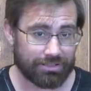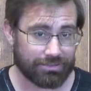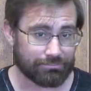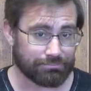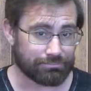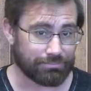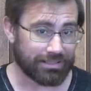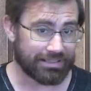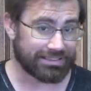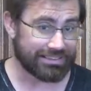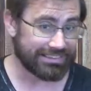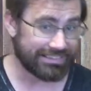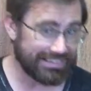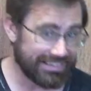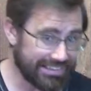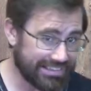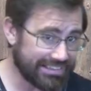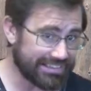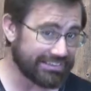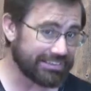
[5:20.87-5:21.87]
but
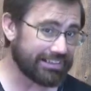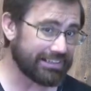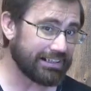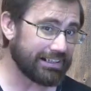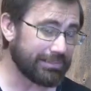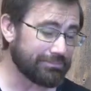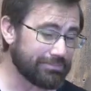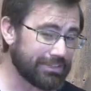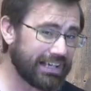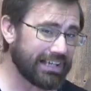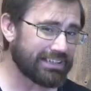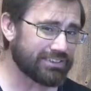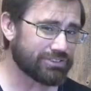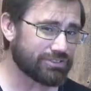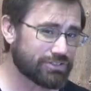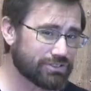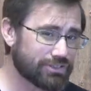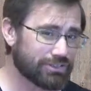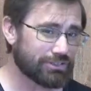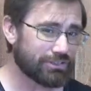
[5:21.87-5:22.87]
again, I'm not
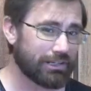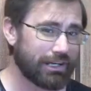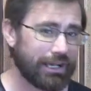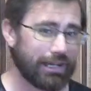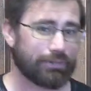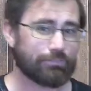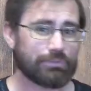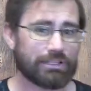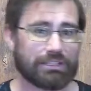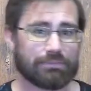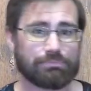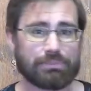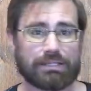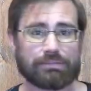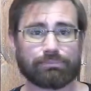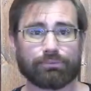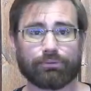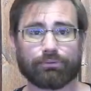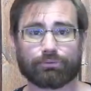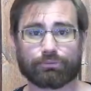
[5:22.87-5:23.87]
sure how many
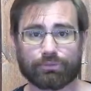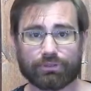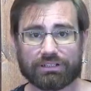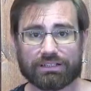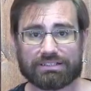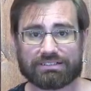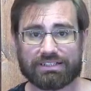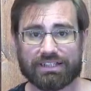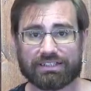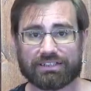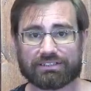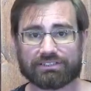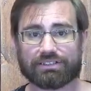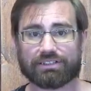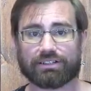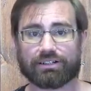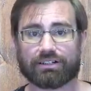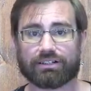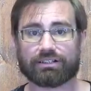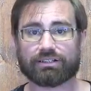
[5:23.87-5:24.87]
people really take it to
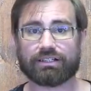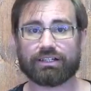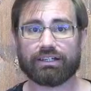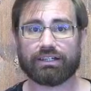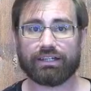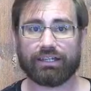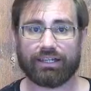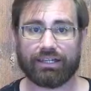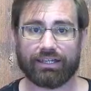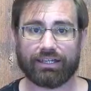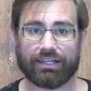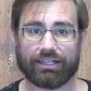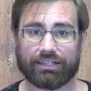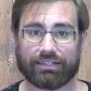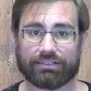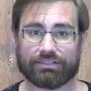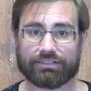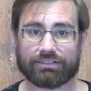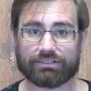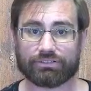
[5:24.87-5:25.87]
heart
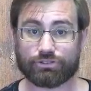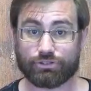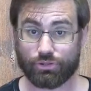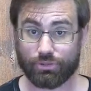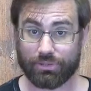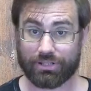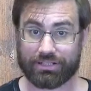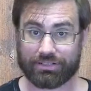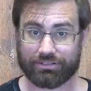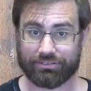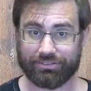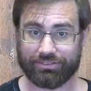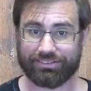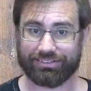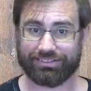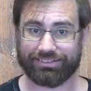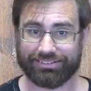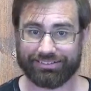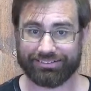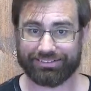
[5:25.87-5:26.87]
and do it.
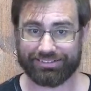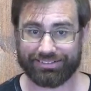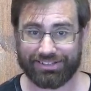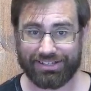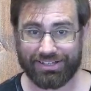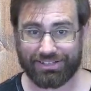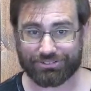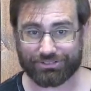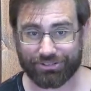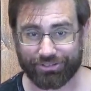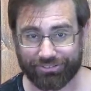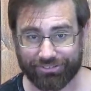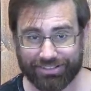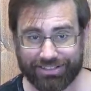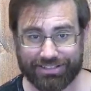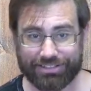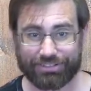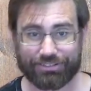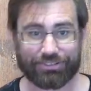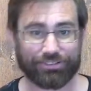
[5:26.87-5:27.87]
So,
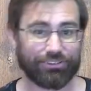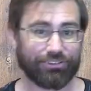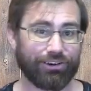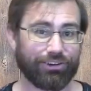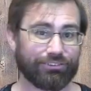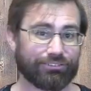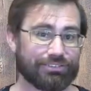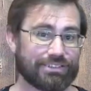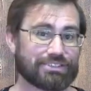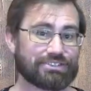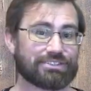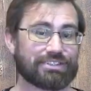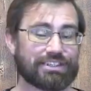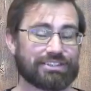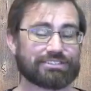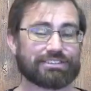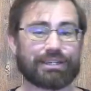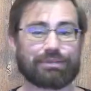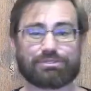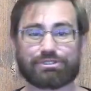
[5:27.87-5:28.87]
all of these
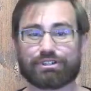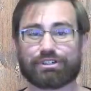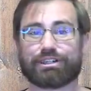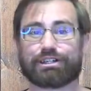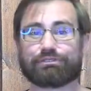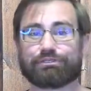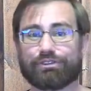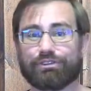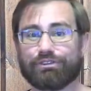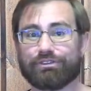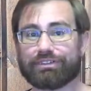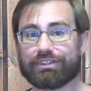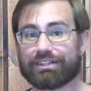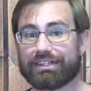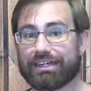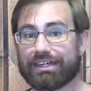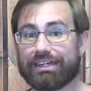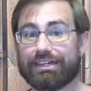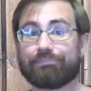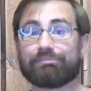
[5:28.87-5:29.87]
things that I'm sharing with you
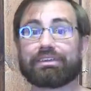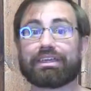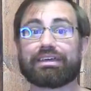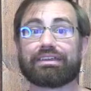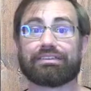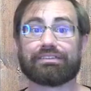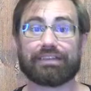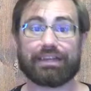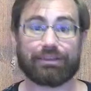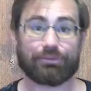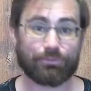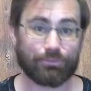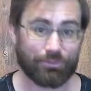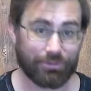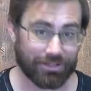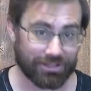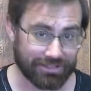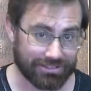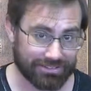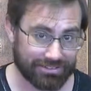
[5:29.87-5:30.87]
today, they
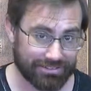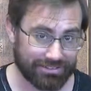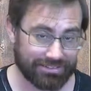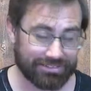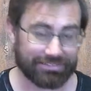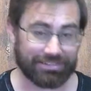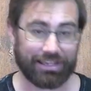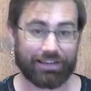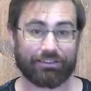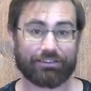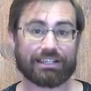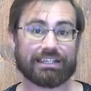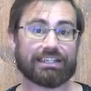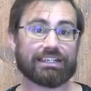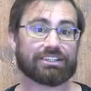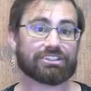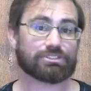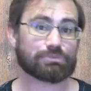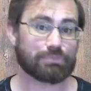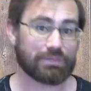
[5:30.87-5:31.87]
work. They are
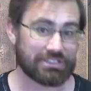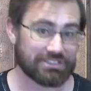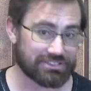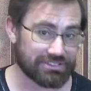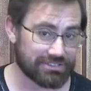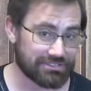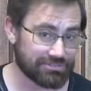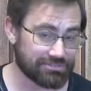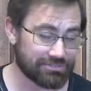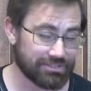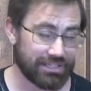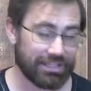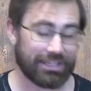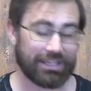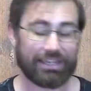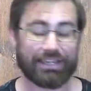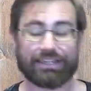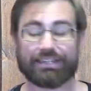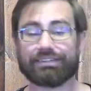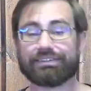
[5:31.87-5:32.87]
inexpensive
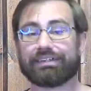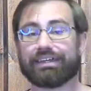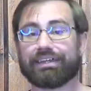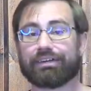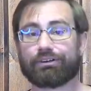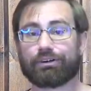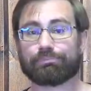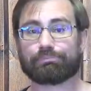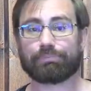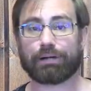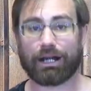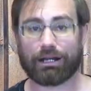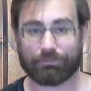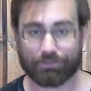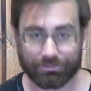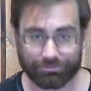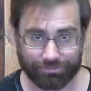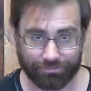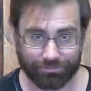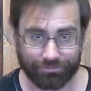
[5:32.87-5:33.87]
and they are
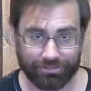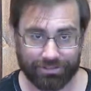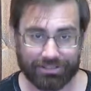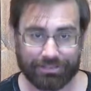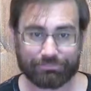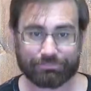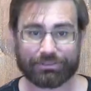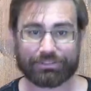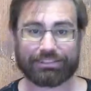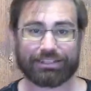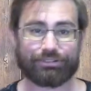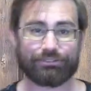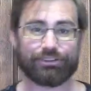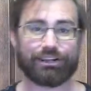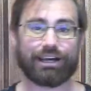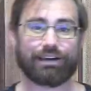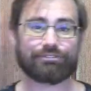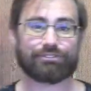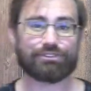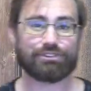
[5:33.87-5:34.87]
powerful, but they will
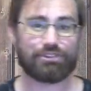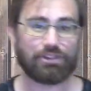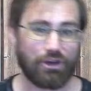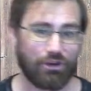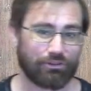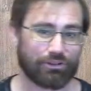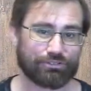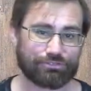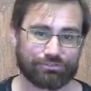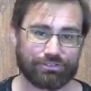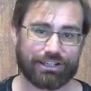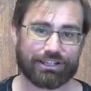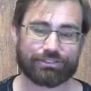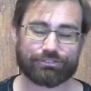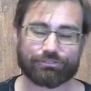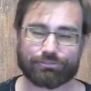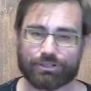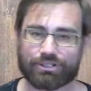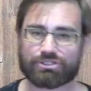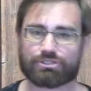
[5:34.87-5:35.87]
have no effect
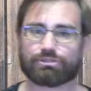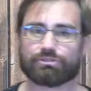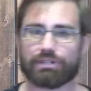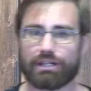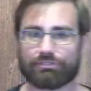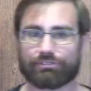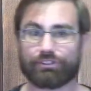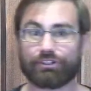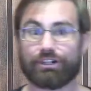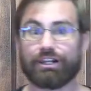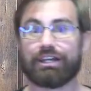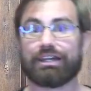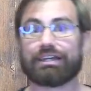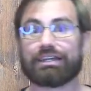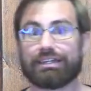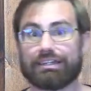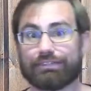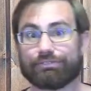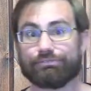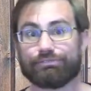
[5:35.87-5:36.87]
whatsoever
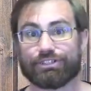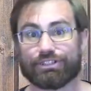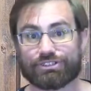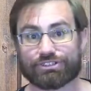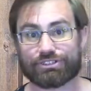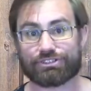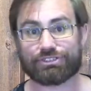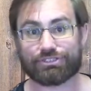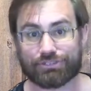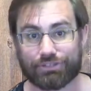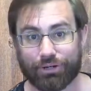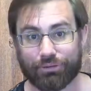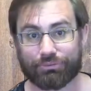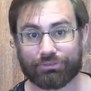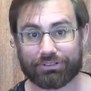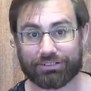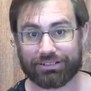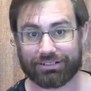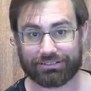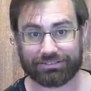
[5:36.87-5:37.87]
if you just
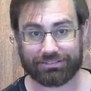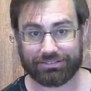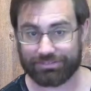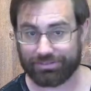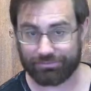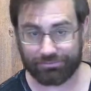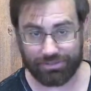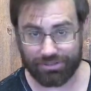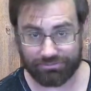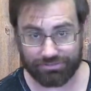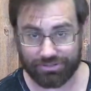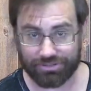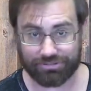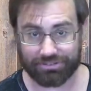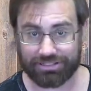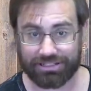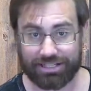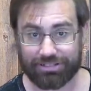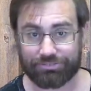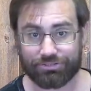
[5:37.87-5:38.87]
don't, if you don't
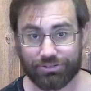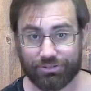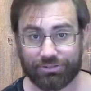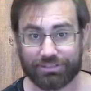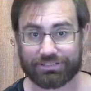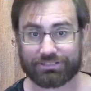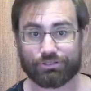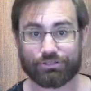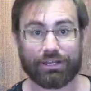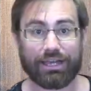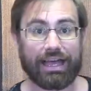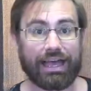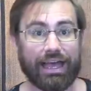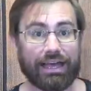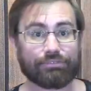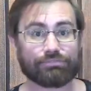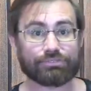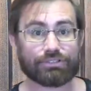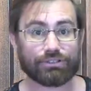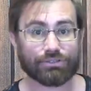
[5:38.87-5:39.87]
get out and do it. You
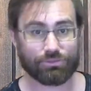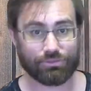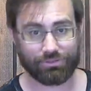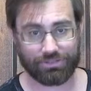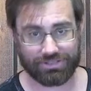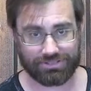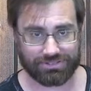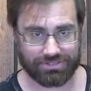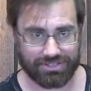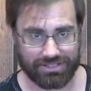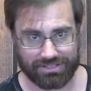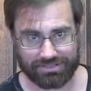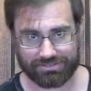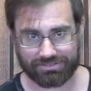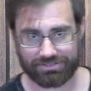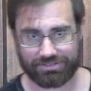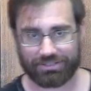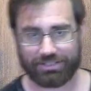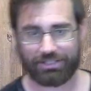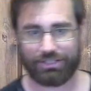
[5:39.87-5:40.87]
have to do these
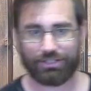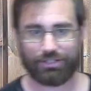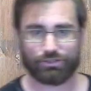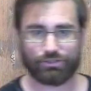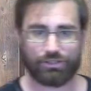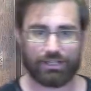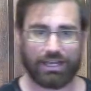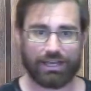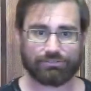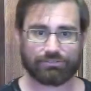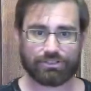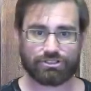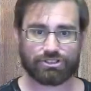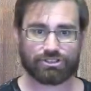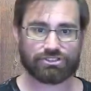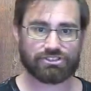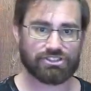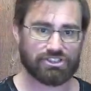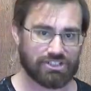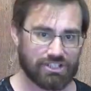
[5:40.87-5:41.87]
things. You have to
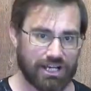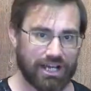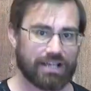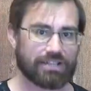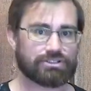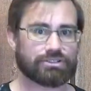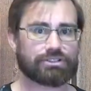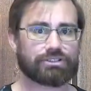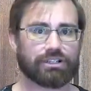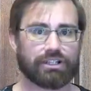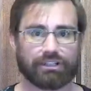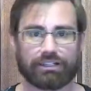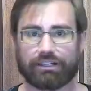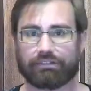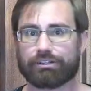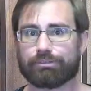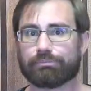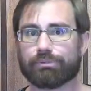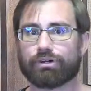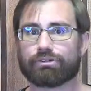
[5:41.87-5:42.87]
just not turn on that
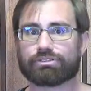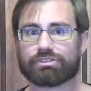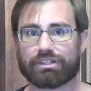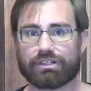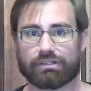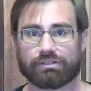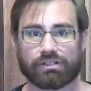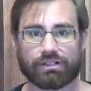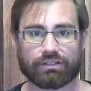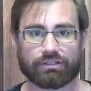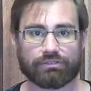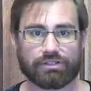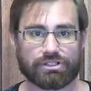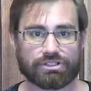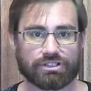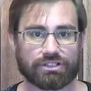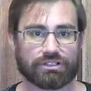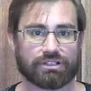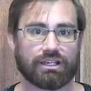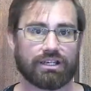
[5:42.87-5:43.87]
remote to the
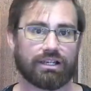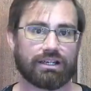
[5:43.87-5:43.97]
television,